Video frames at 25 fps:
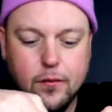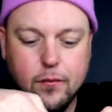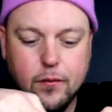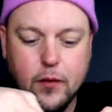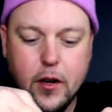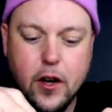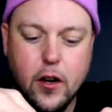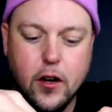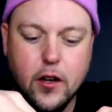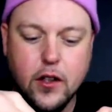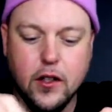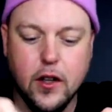
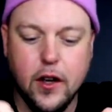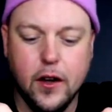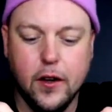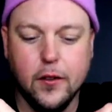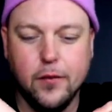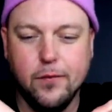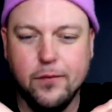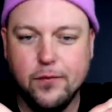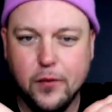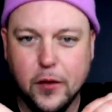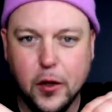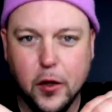And you're just like,
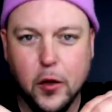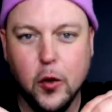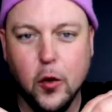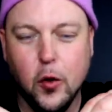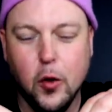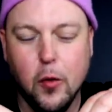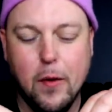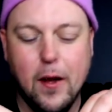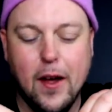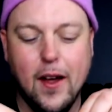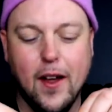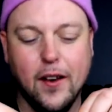
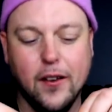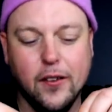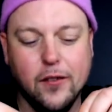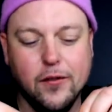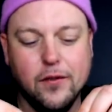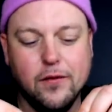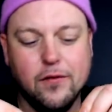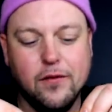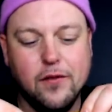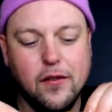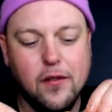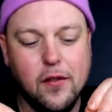cool, man,
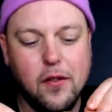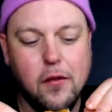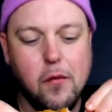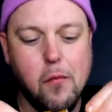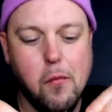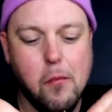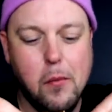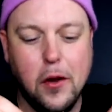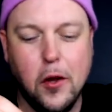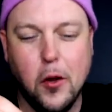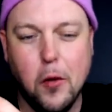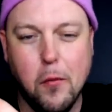
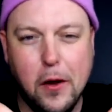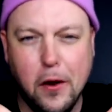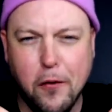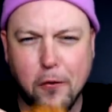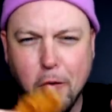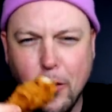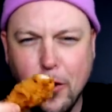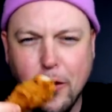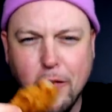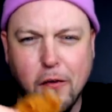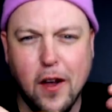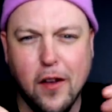but you make
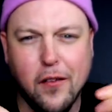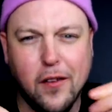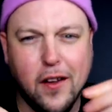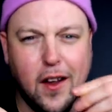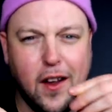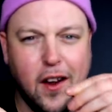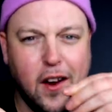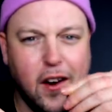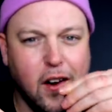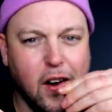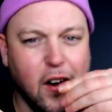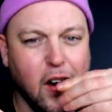45K
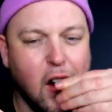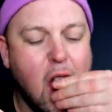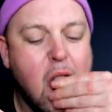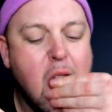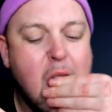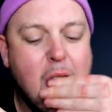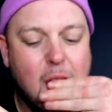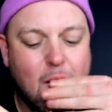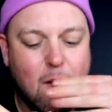a year.